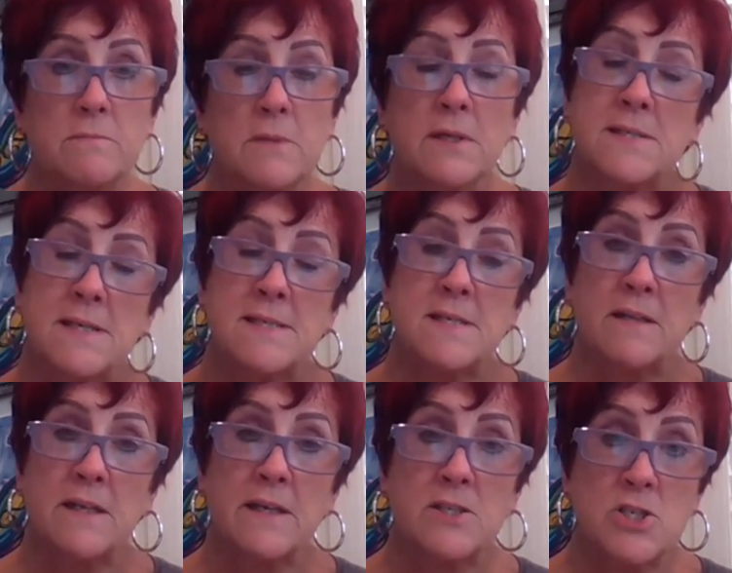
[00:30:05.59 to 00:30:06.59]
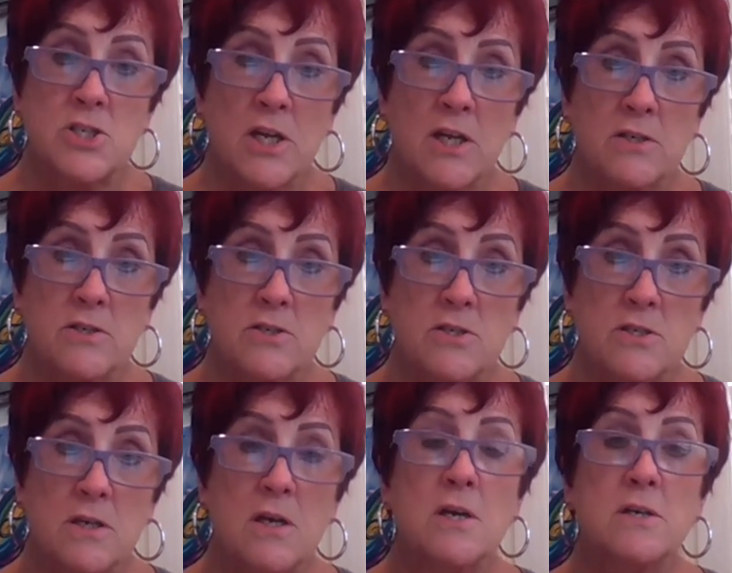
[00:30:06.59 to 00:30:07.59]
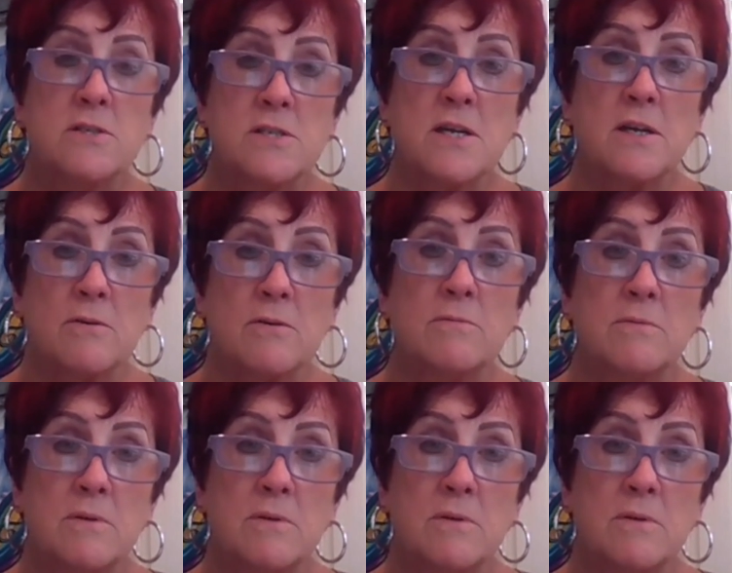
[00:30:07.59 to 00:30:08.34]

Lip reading: It says nothing has changed. So